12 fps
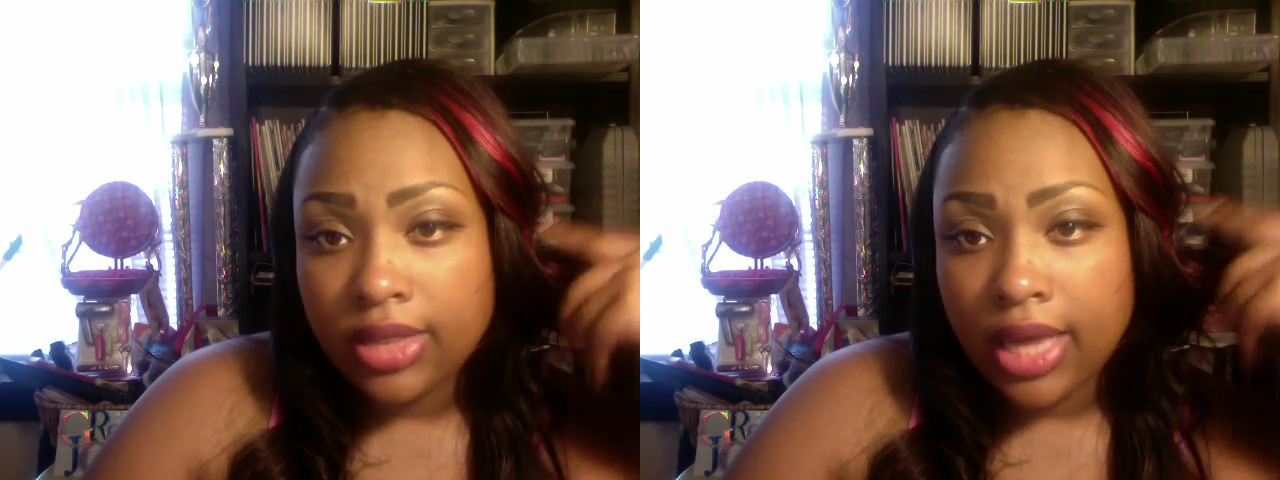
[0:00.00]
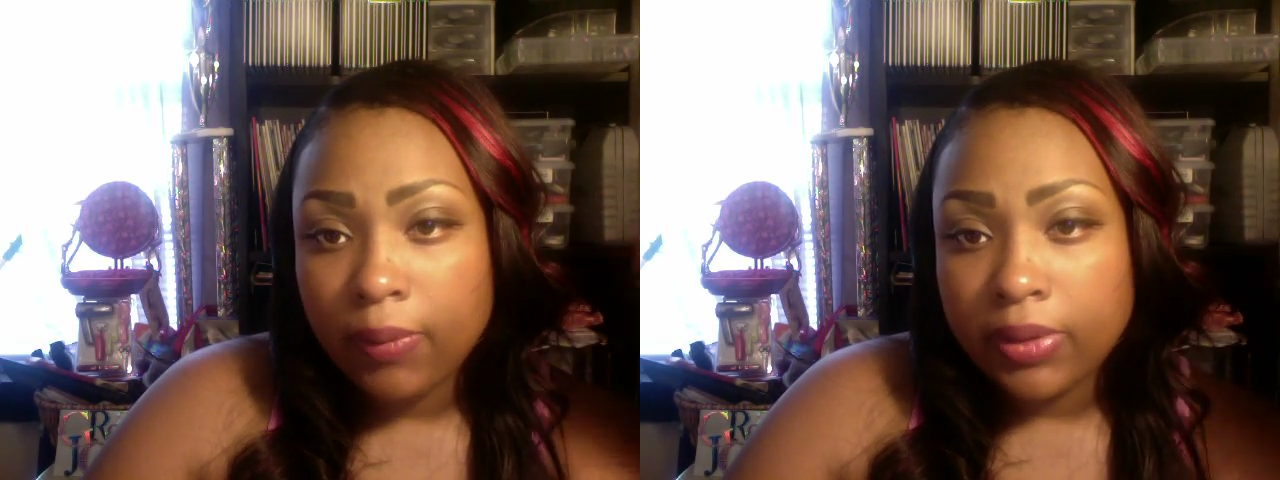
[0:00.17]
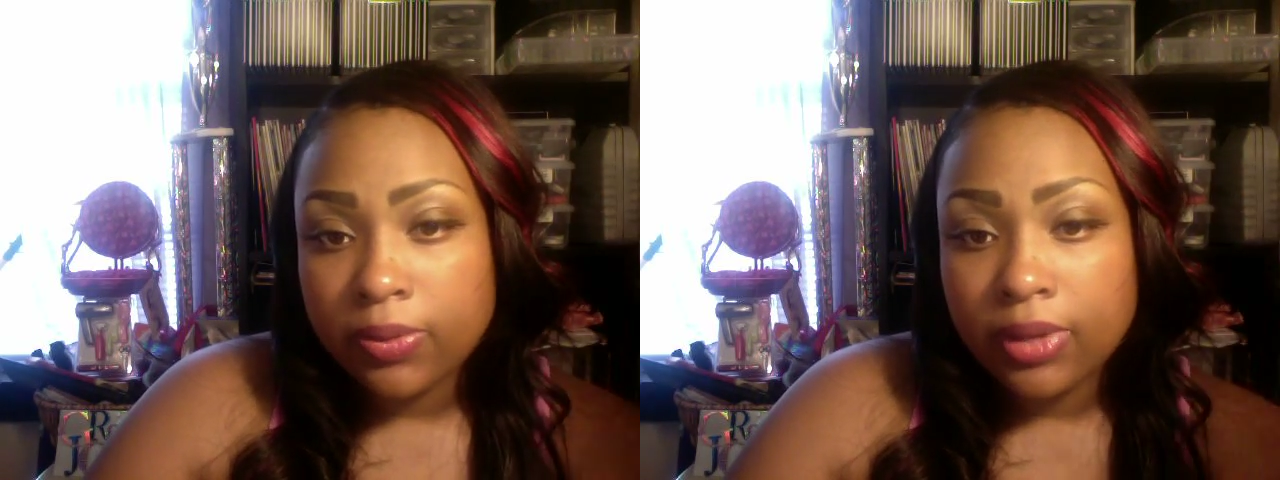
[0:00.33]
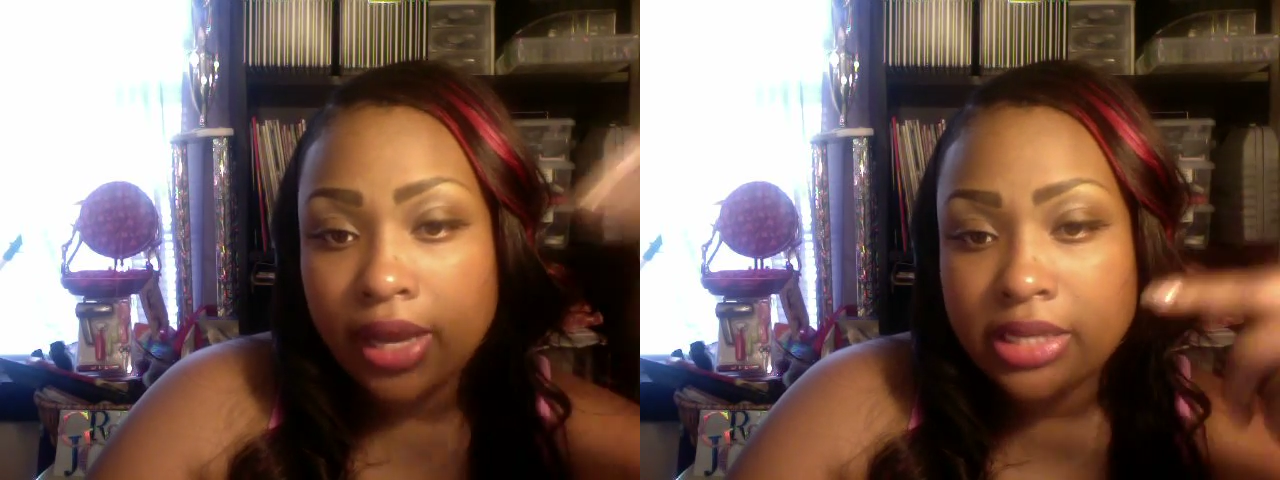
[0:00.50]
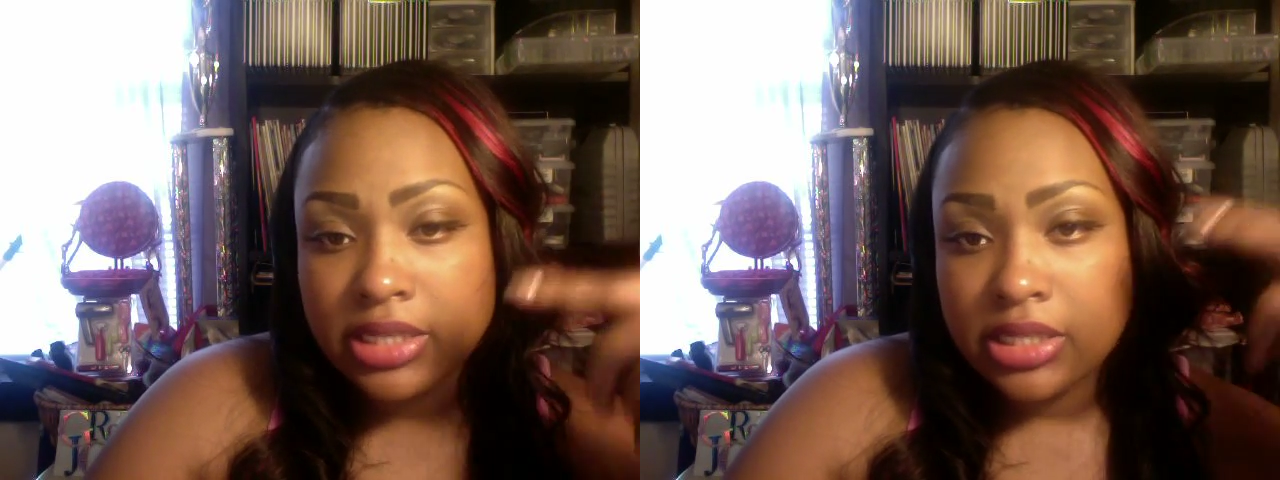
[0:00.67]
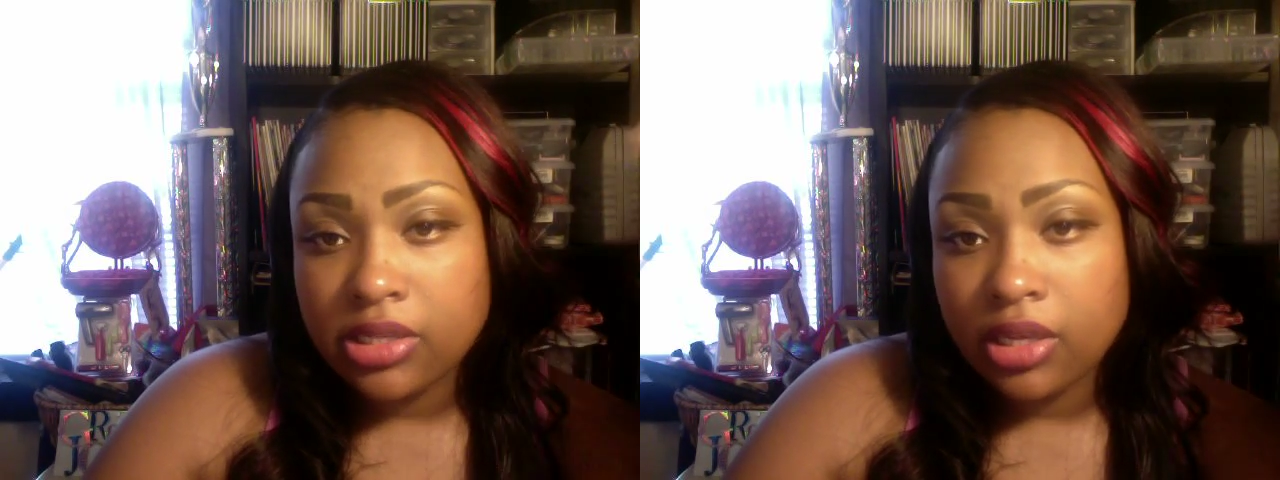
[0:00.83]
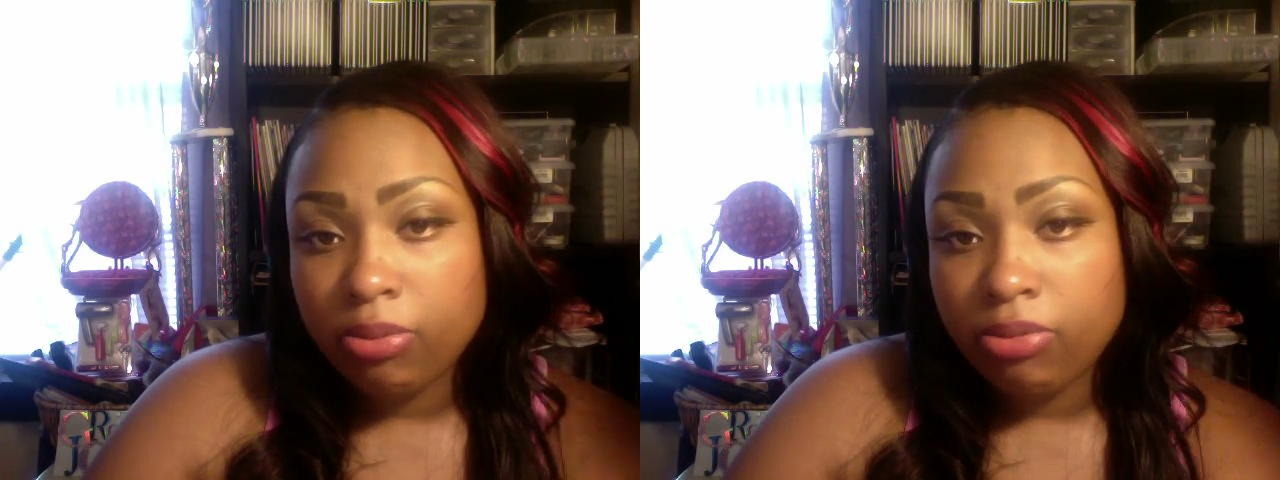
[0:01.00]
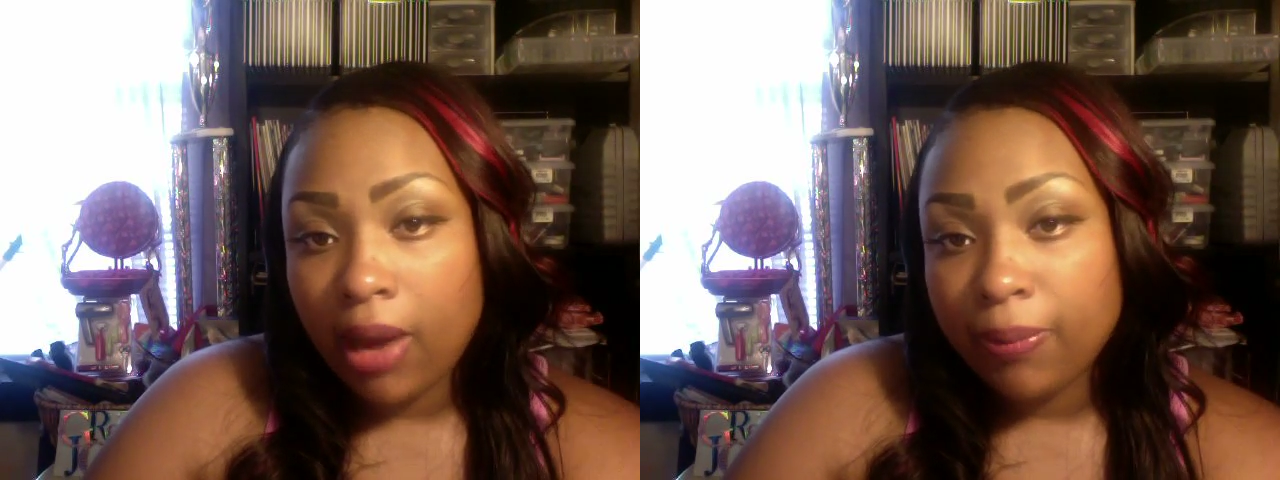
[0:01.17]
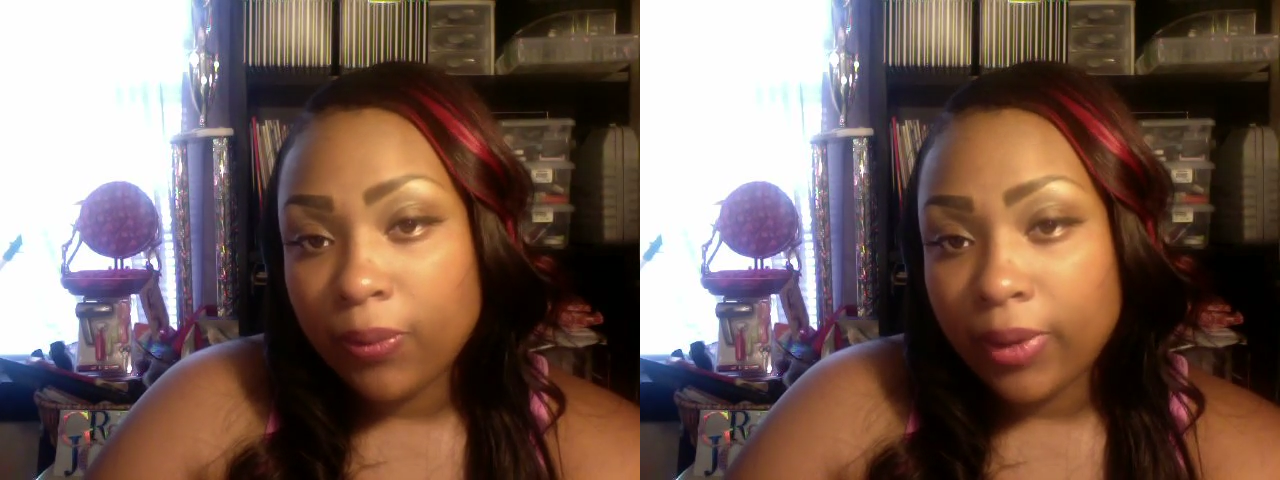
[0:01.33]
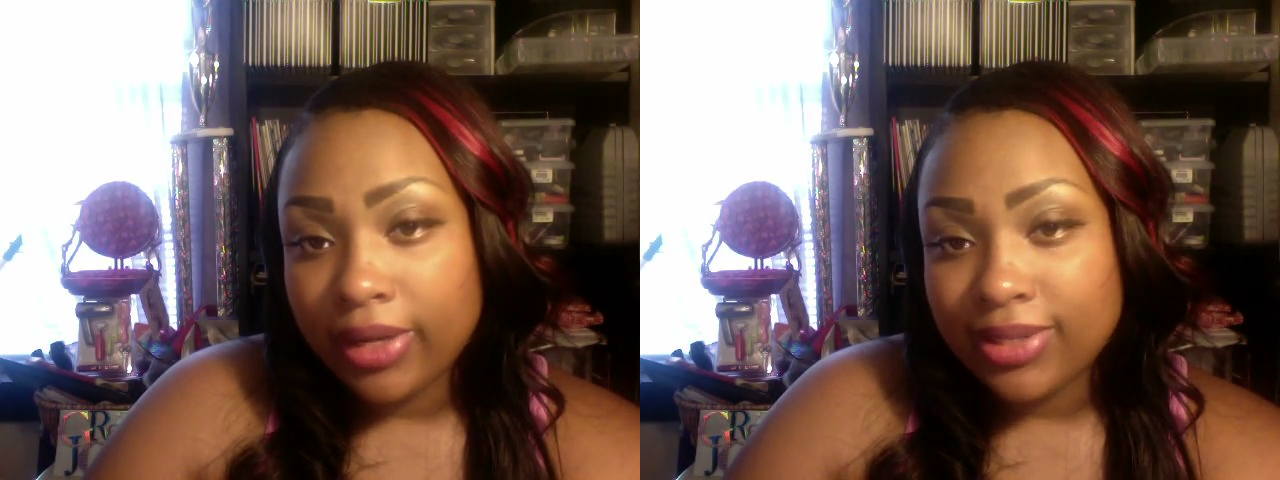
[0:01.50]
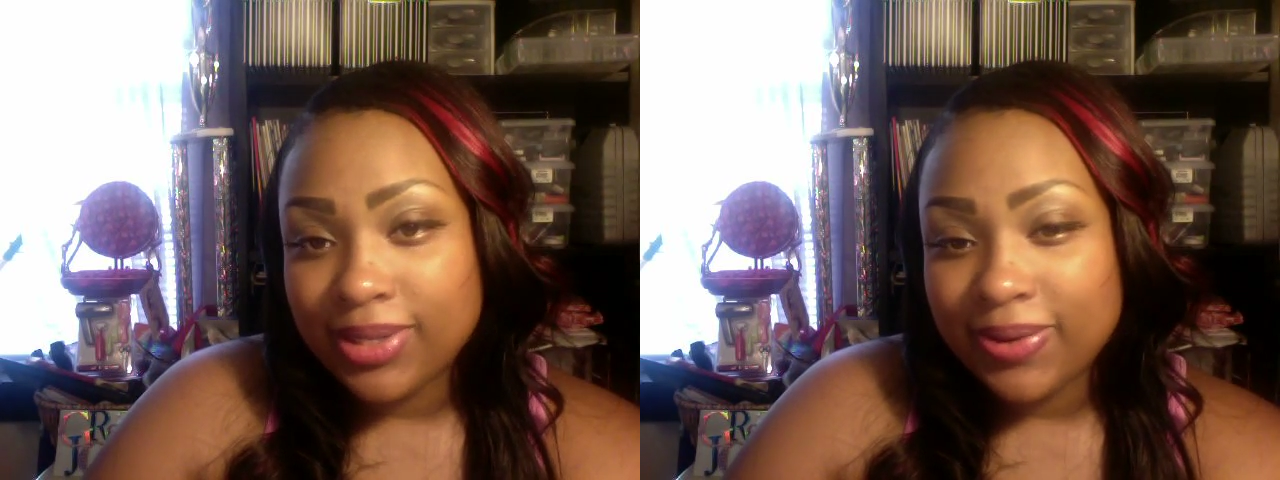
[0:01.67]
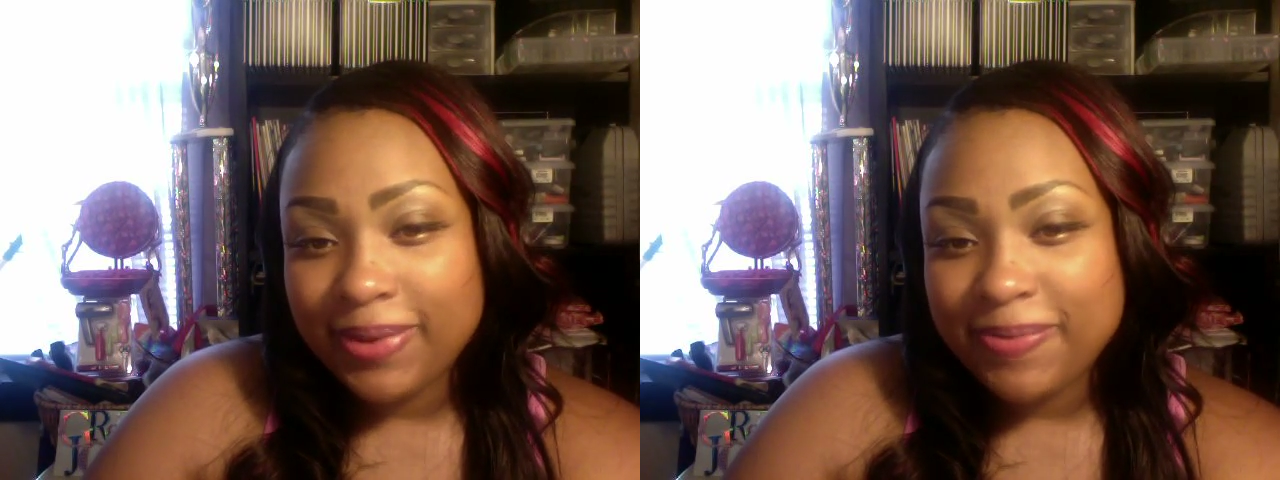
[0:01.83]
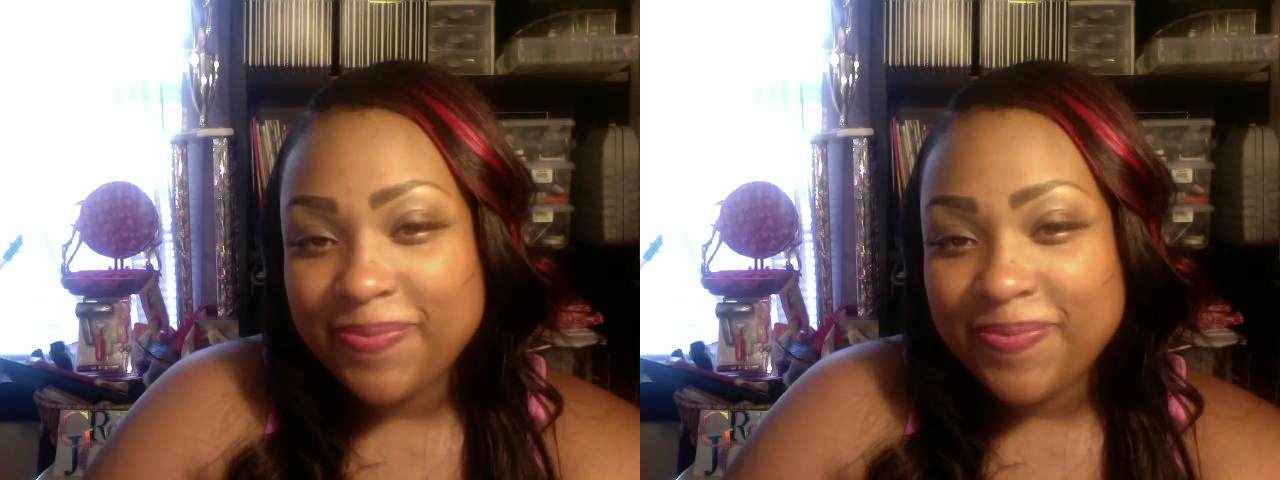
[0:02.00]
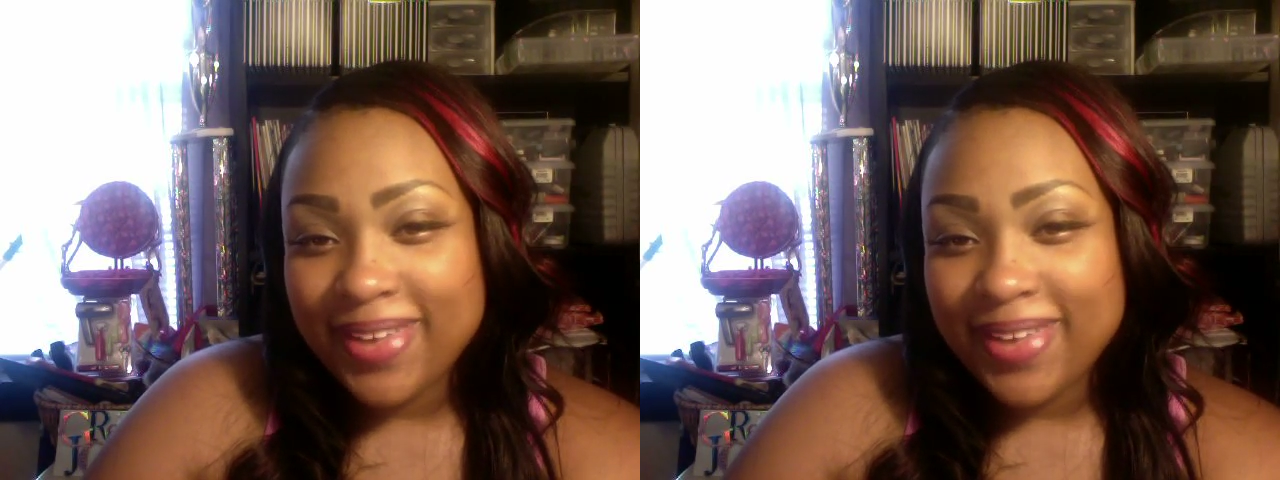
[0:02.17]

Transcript: that way you guys can see the proper way to do it.